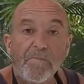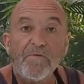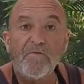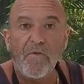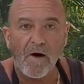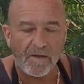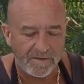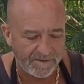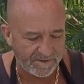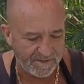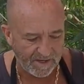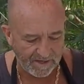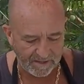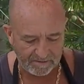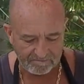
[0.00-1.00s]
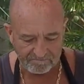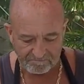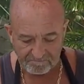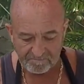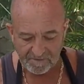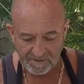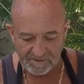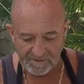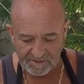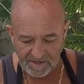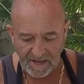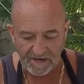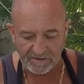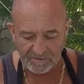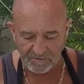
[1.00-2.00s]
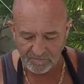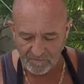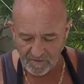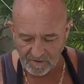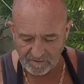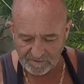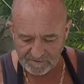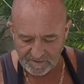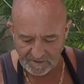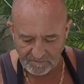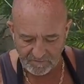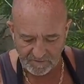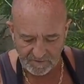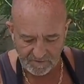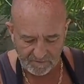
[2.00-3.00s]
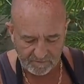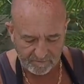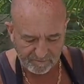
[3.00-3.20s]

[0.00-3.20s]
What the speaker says: Father's Day. This is an actual Father's Day video.